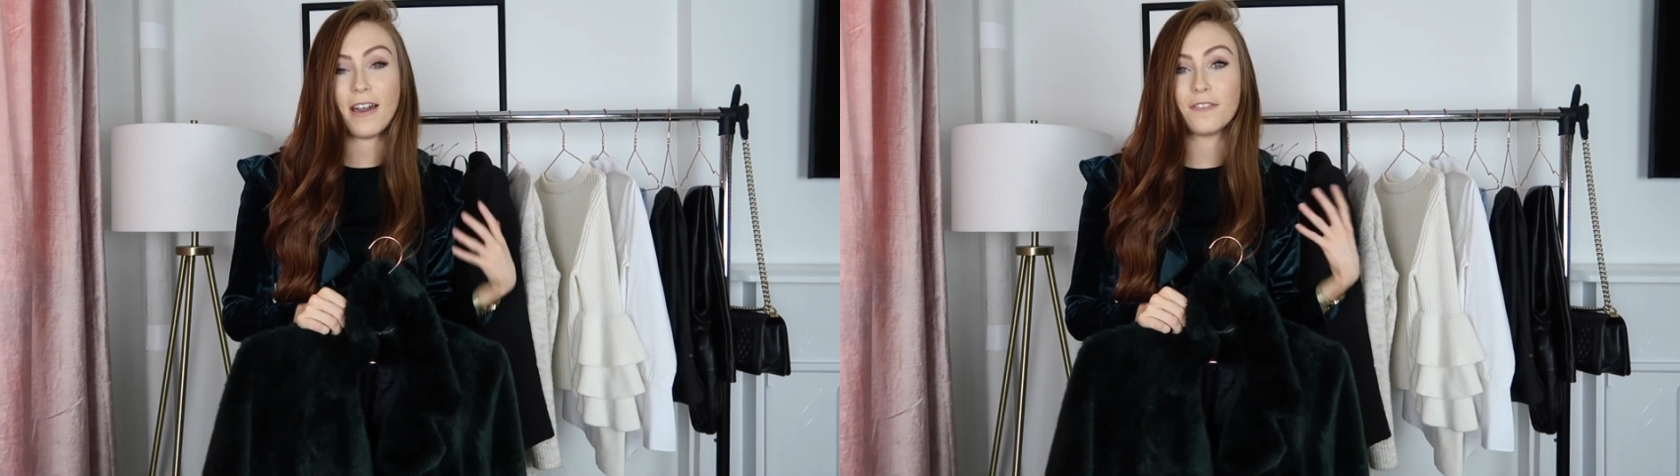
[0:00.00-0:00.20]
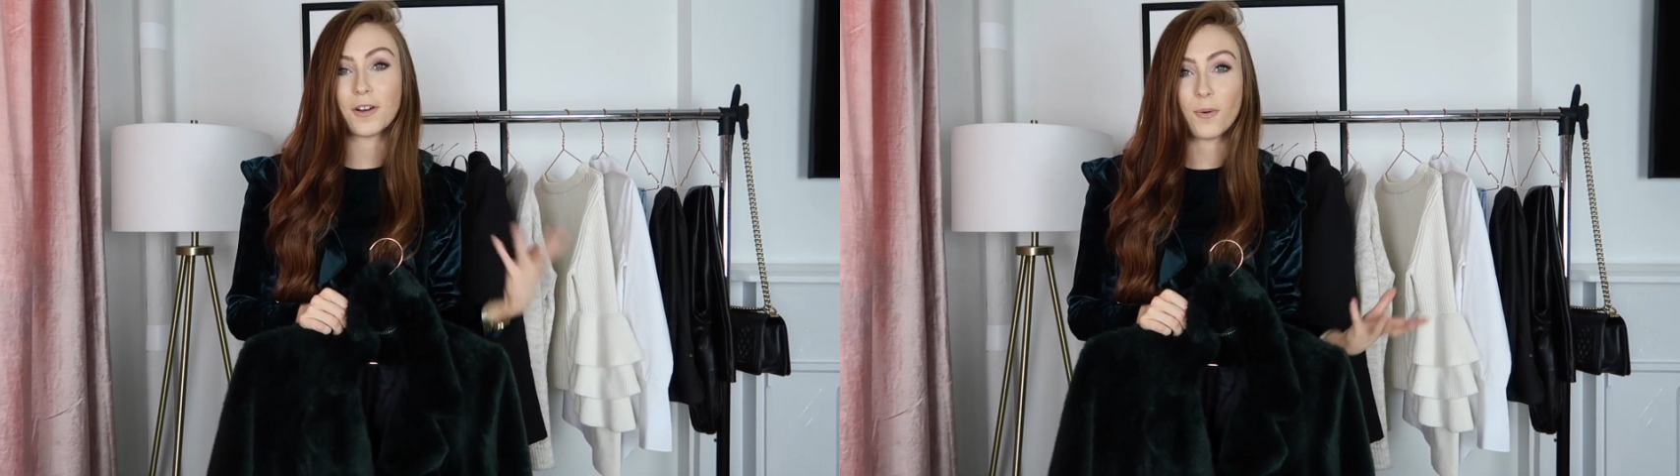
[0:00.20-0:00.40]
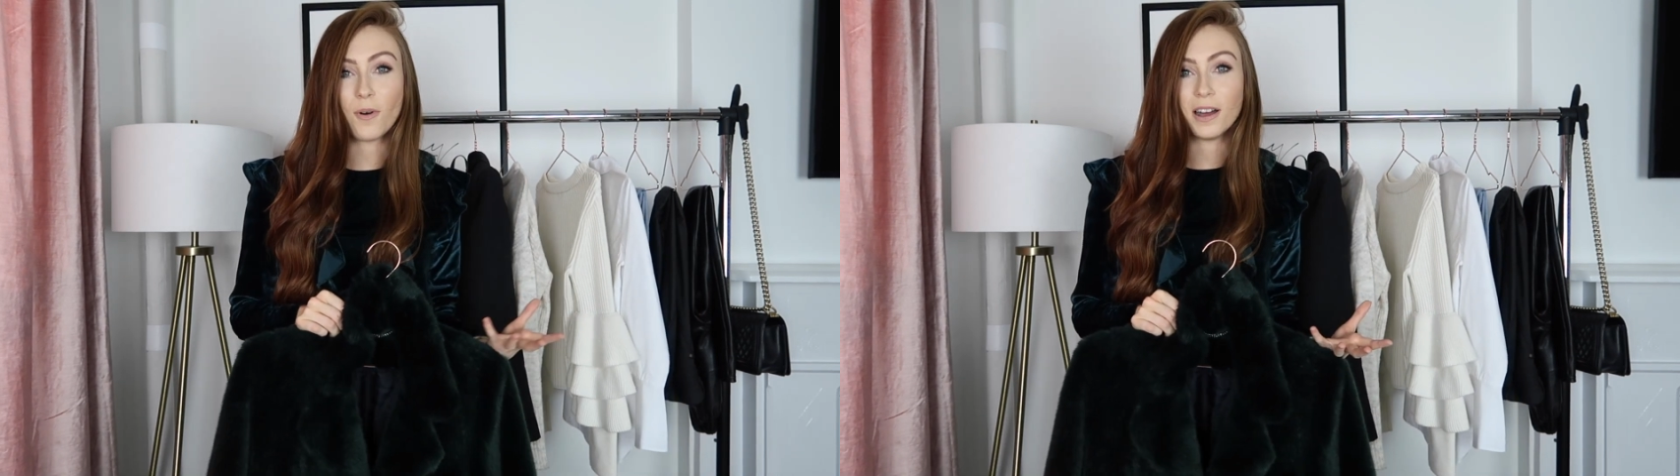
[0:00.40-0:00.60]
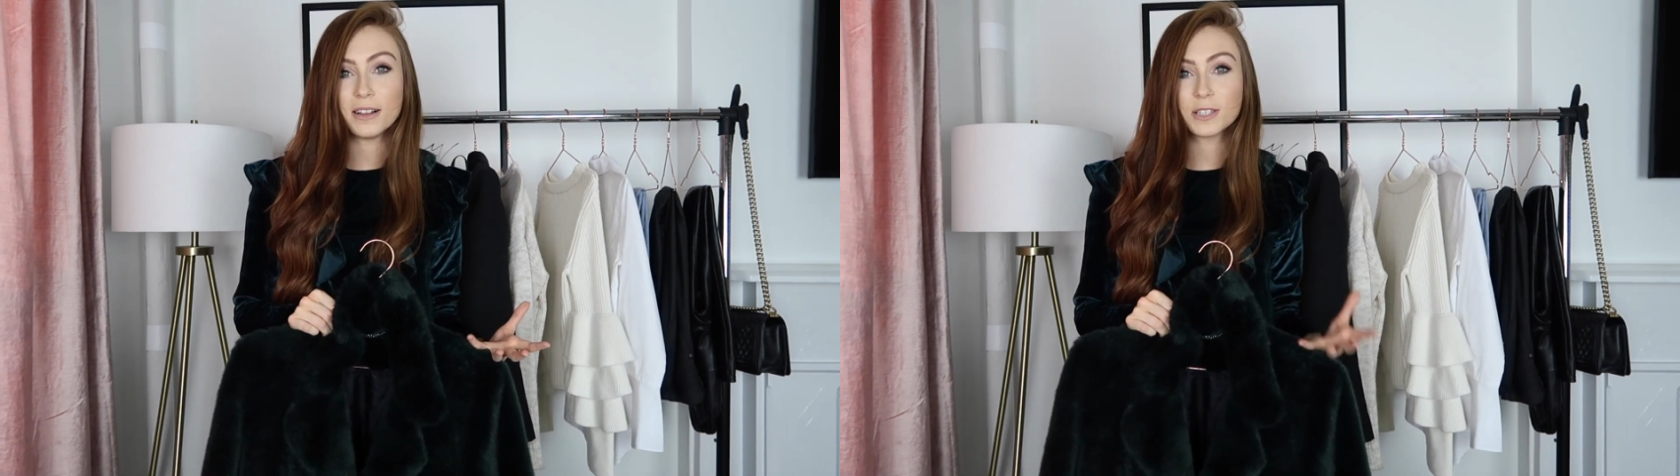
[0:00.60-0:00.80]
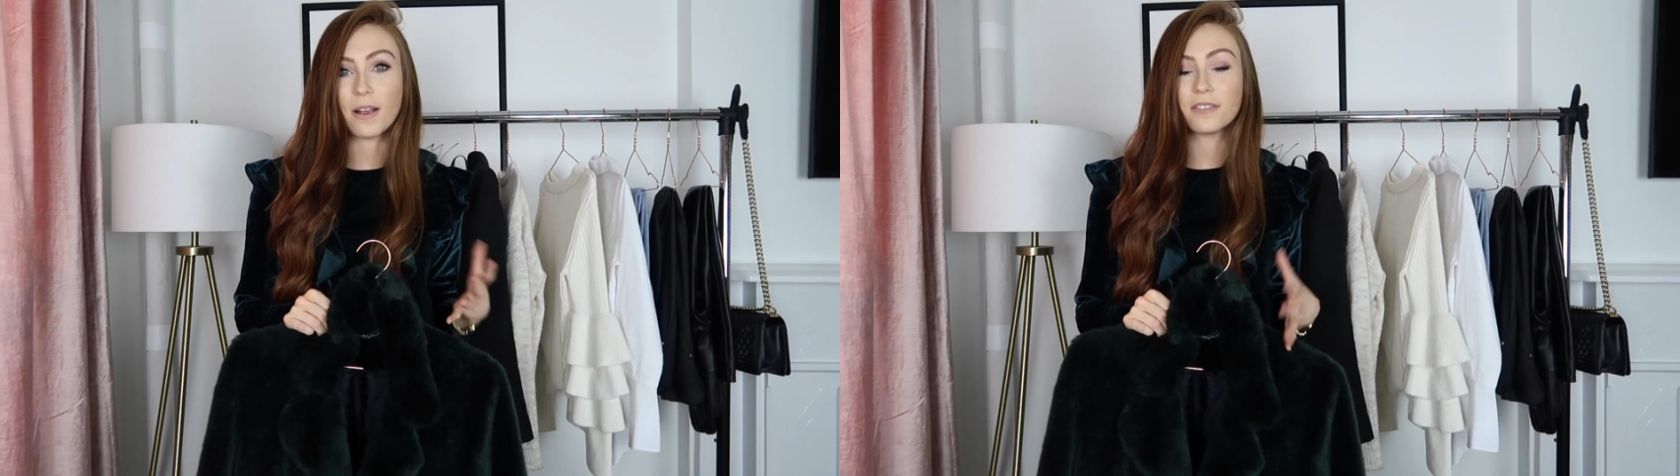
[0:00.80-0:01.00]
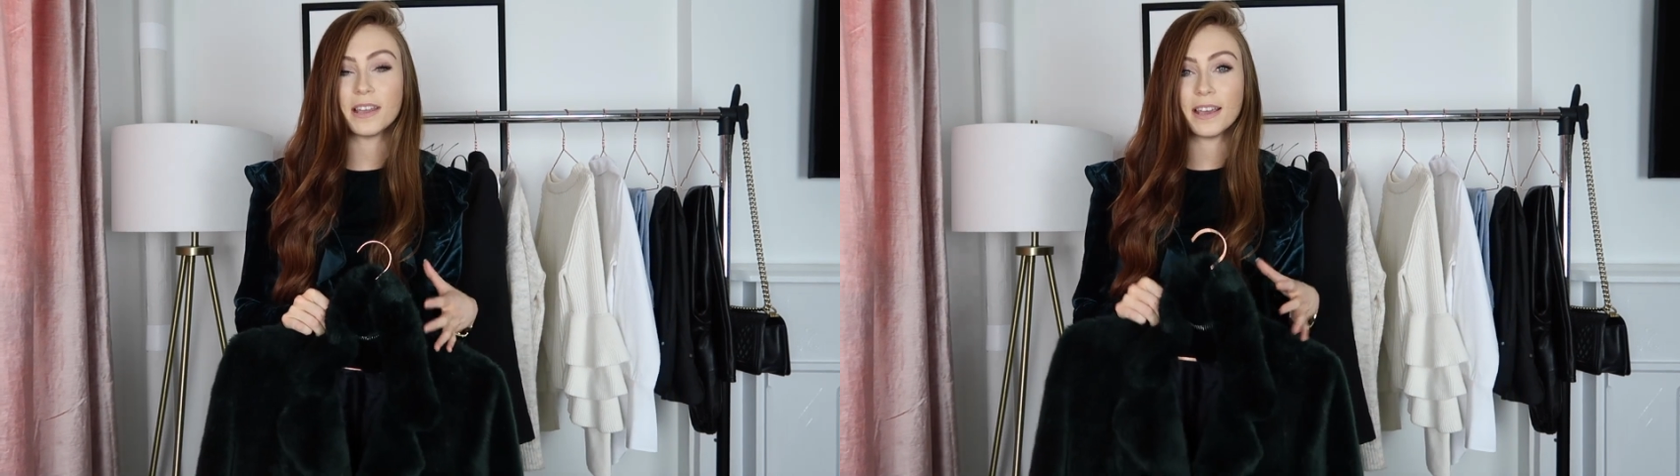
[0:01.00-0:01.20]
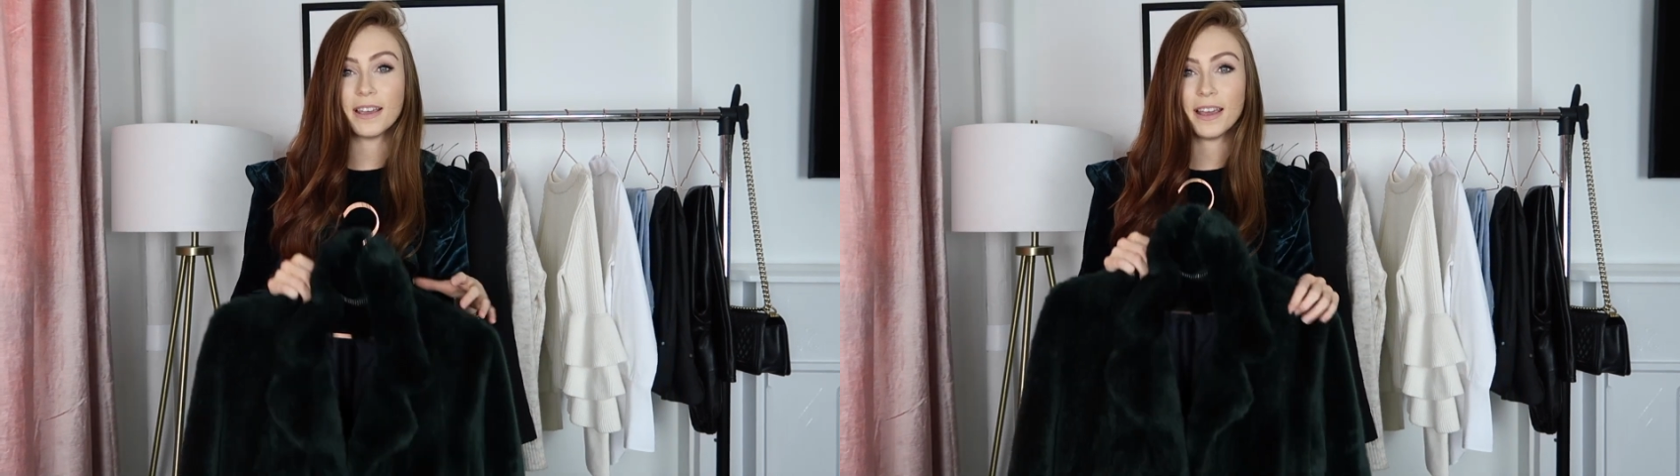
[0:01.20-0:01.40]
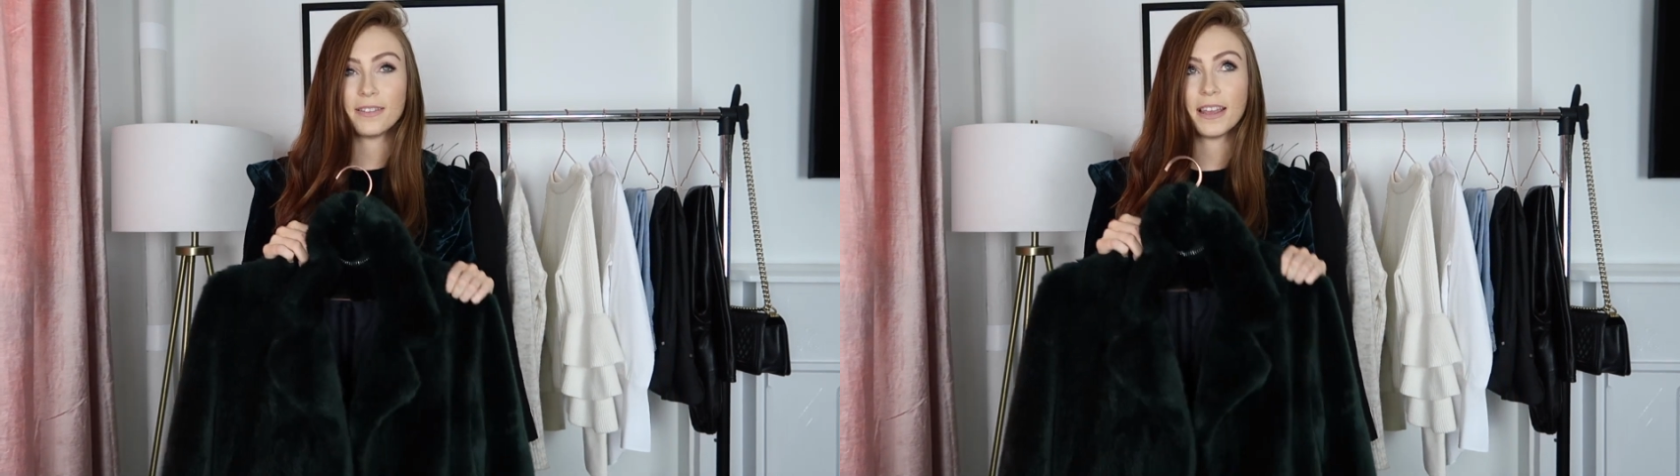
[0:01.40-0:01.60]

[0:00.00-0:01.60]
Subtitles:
had for a while, so everything,